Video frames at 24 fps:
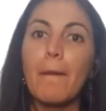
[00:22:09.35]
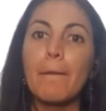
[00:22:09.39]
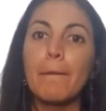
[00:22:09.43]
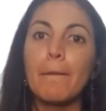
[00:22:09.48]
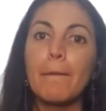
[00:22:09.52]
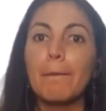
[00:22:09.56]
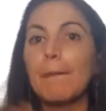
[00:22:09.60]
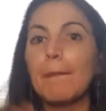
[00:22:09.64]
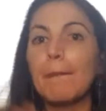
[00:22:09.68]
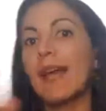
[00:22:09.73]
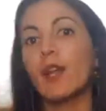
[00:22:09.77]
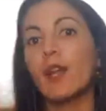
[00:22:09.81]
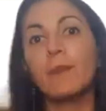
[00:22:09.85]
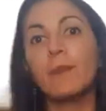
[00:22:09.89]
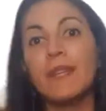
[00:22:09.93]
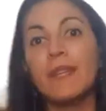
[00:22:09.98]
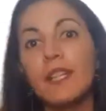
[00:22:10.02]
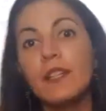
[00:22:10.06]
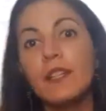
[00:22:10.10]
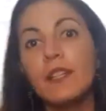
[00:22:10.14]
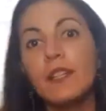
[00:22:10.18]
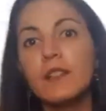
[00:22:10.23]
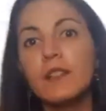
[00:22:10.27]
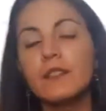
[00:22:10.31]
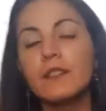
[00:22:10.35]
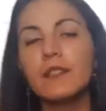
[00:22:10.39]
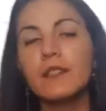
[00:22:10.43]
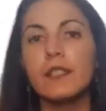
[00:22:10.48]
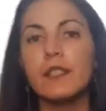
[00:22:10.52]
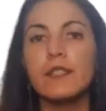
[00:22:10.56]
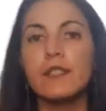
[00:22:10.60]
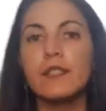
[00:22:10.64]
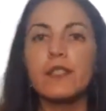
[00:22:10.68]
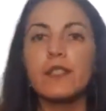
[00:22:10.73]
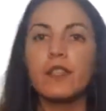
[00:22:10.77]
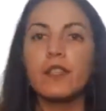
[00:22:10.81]
my opinion,
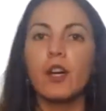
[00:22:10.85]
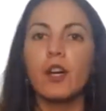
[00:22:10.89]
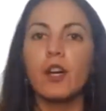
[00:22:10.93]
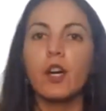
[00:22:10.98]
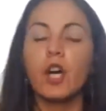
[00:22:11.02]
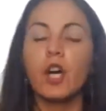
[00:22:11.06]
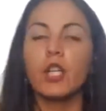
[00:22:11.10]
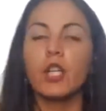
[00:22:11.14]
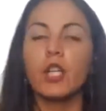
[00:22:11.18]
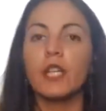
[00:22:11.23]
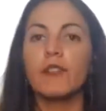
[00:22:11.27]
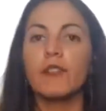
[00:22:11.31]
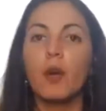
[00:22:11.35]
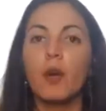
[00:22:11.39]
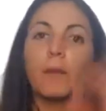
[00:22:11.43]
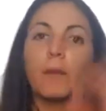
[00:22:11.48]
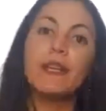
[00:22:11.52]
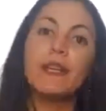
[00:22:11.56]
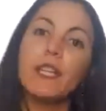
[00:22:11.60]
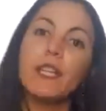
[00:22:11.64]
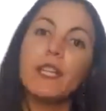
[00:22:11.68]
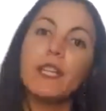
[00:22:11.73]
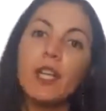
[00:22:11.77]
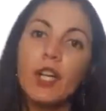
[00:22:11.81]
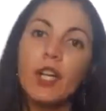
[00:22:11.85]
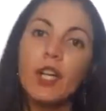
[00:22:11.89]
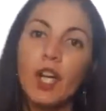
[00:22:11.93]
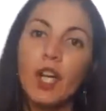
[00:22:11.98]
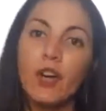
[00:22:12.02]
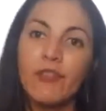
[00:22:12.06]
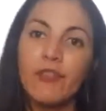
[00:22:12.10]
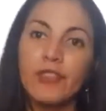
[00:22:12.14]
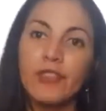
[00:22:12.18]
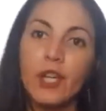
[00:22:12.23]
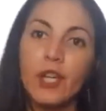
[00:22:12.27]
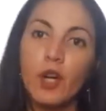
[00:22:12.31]
it's not the opinion of
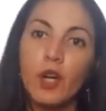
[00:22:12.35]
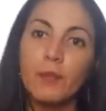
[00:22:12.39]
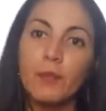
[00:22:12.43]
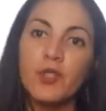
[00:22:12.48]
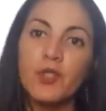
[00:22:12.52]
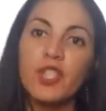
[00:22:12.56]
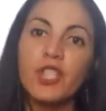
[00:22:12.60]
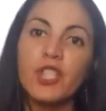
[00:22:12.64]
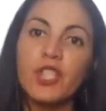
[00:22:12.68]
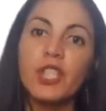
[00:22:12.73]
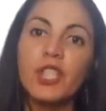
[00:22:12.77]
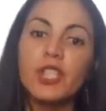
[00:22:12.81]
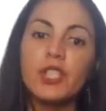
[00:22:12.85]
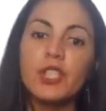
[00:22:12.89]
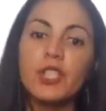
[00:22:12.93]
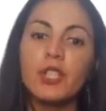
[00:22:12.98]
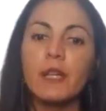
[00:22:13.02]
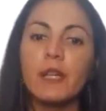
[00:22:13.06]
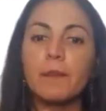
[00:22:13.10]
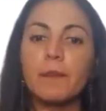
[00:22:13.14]
the opposition.